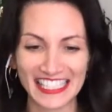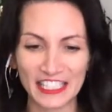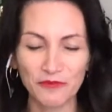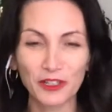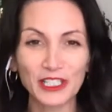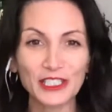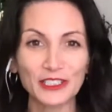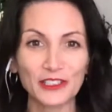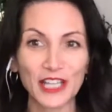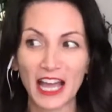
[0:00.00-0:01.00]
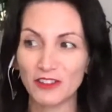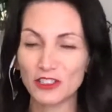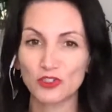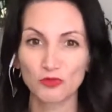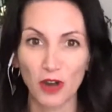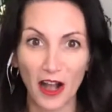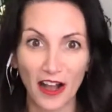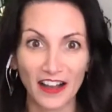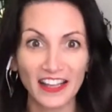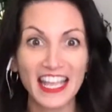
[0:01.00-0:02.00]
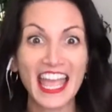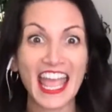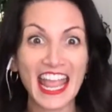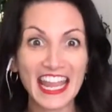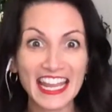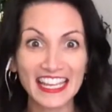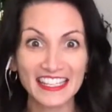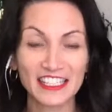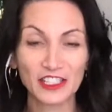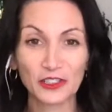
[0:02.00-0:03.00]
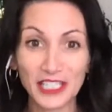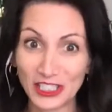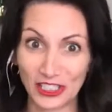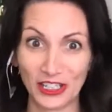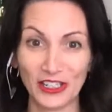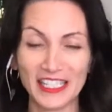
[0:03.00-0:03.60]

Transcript: and we're going to learn how to draw a creature.